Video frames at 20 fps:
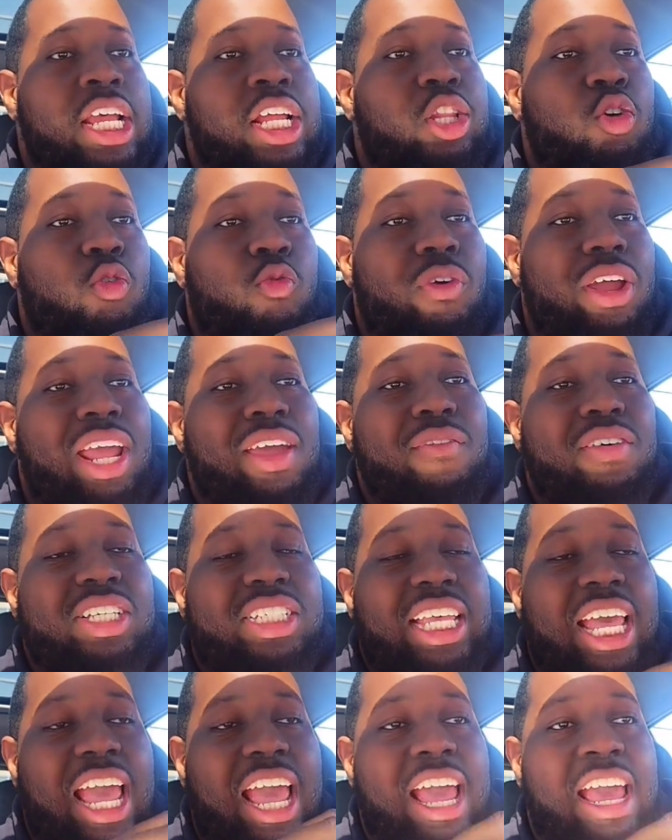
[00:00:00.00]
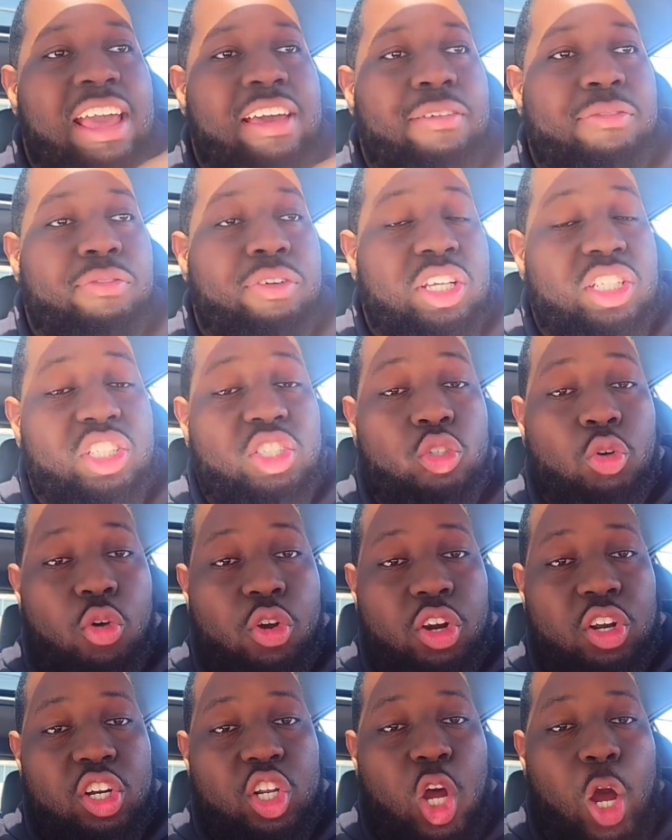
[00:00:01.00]
The Ravens have
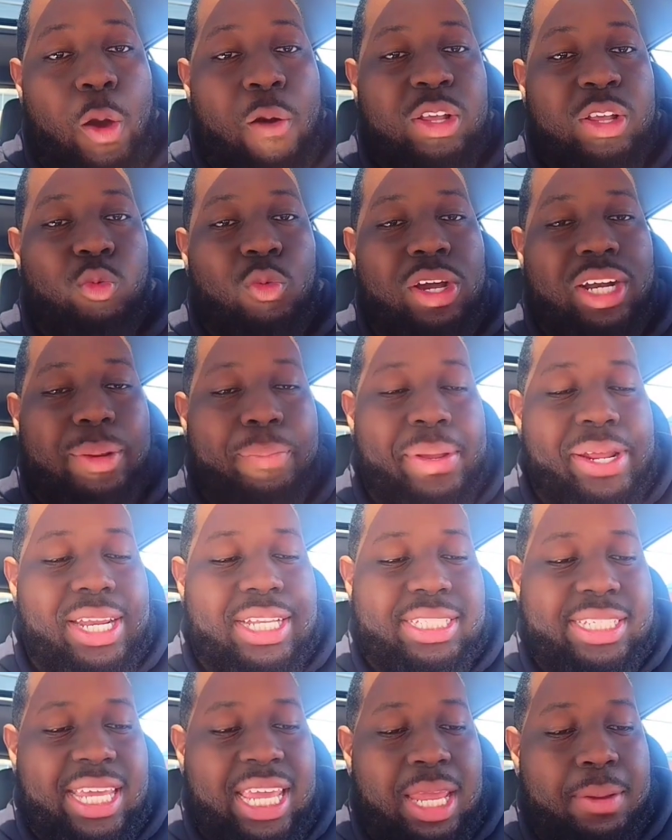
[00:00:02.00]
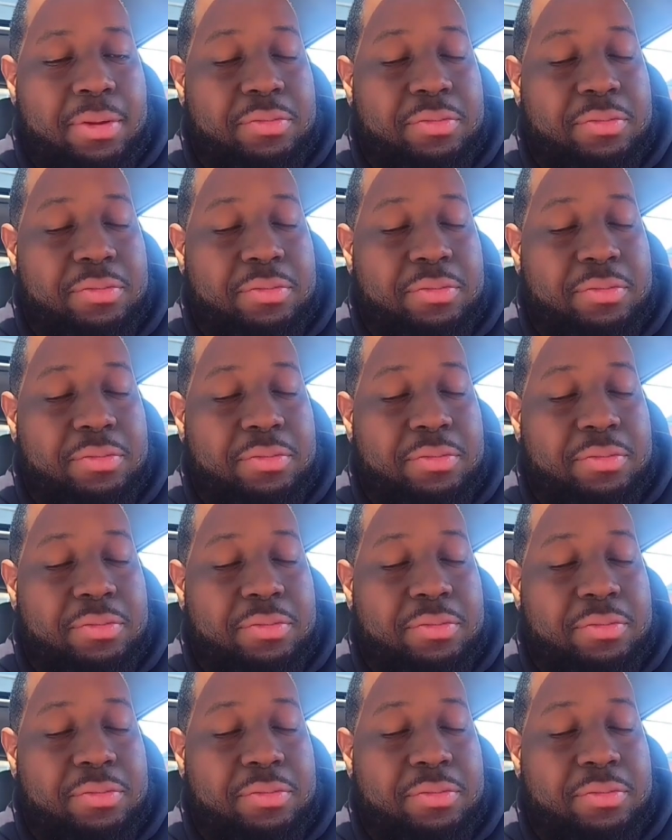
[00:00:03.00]
historically always wanted to be the team.